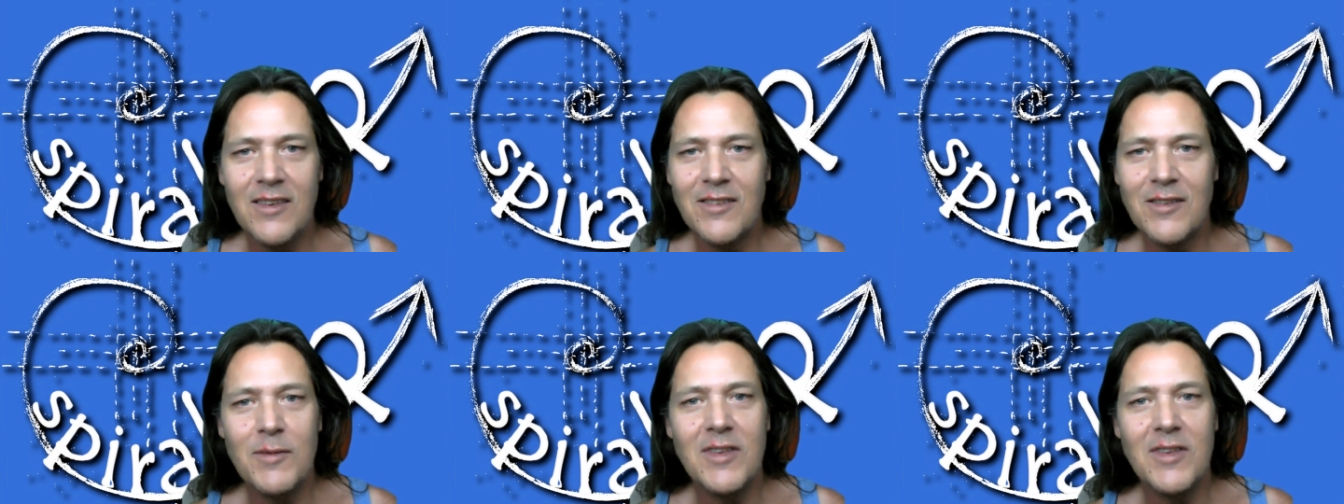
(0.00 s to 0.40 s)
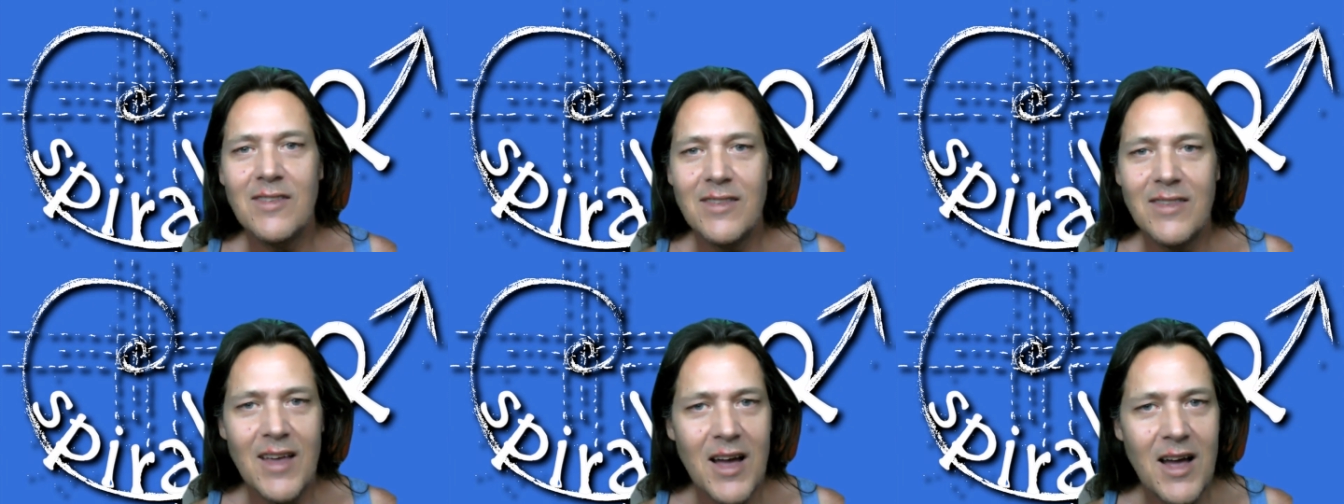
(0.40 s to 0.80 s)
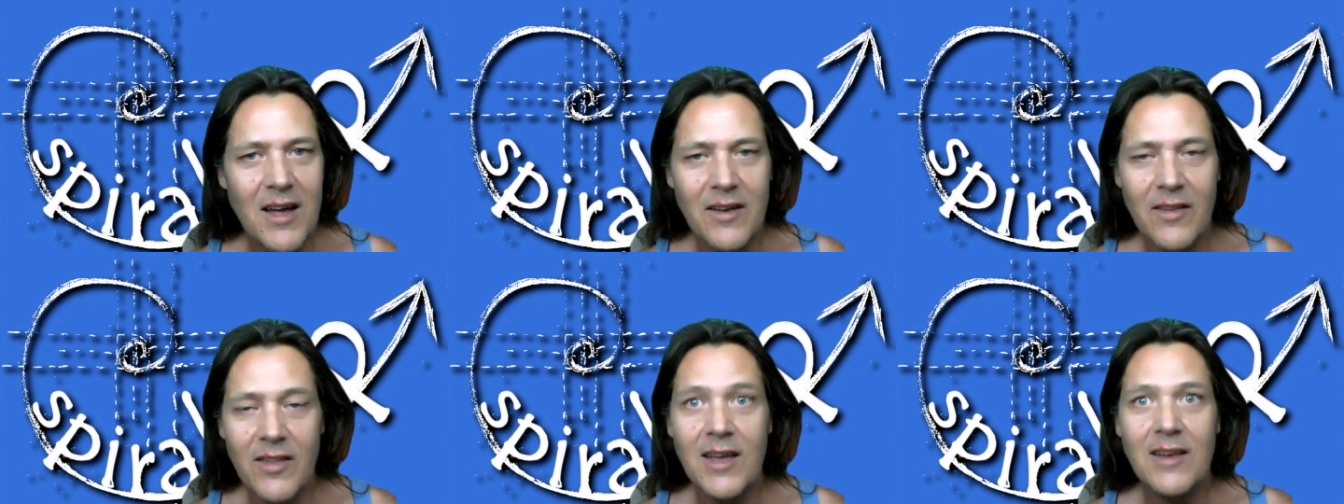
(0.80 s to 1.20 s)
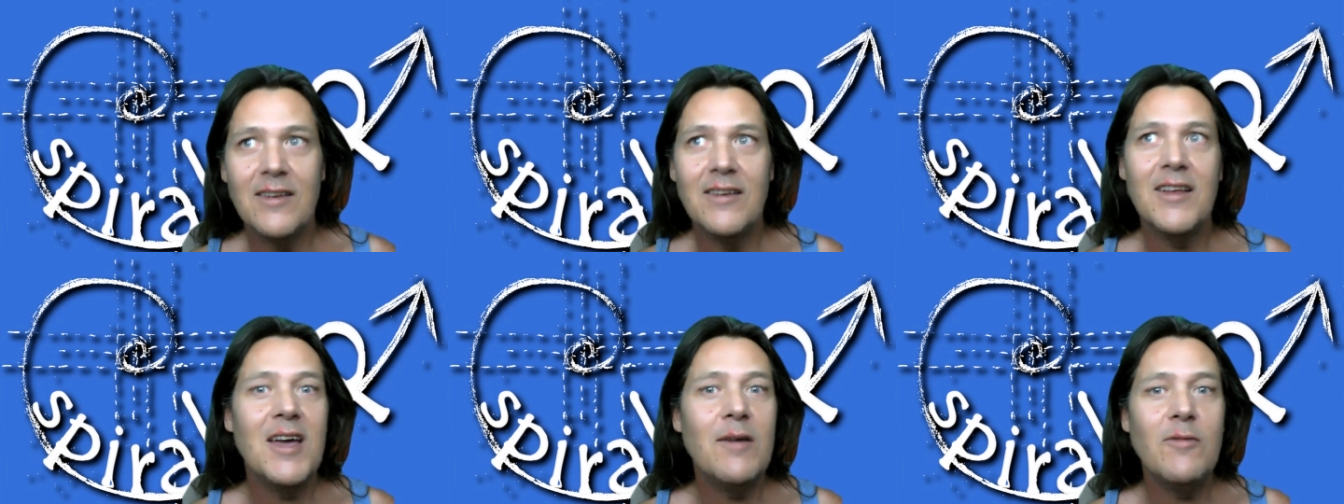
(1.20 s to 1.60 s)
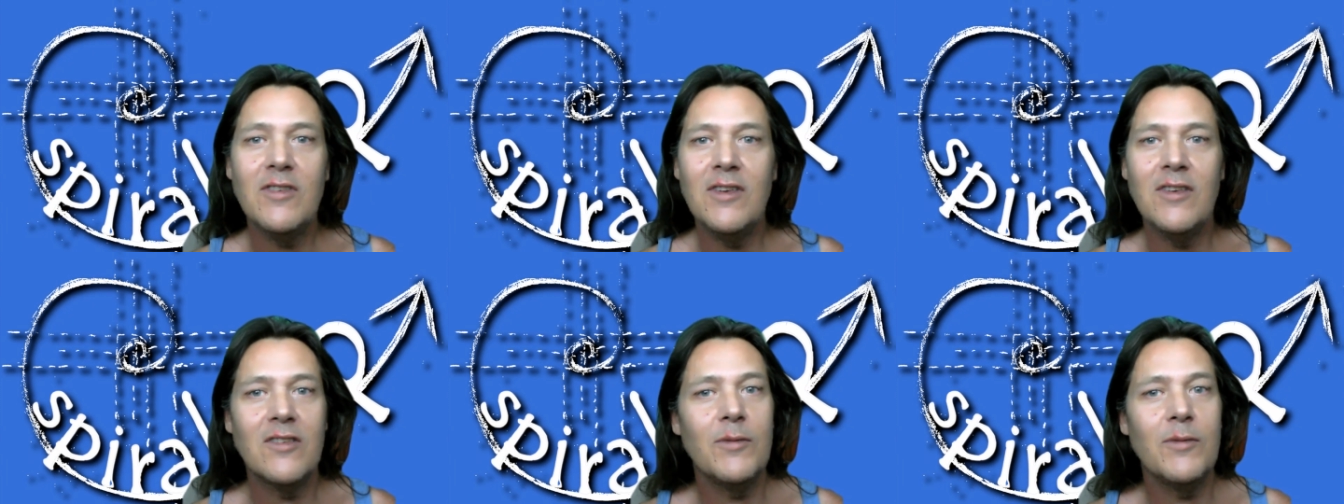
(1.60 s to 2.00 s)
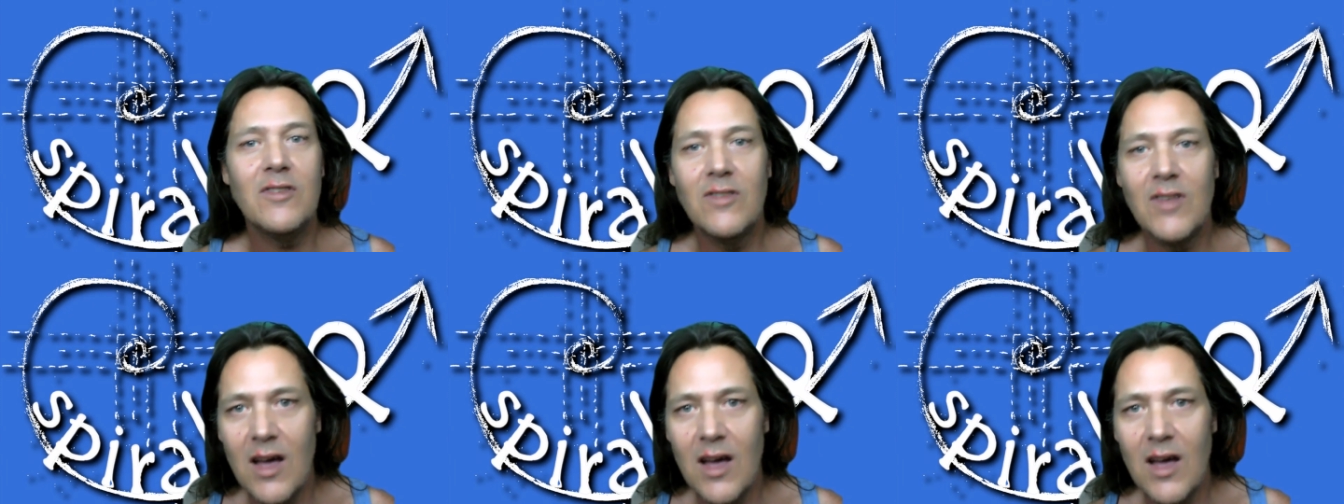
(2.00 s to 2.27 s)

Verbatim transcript: system is done, the entertainment system is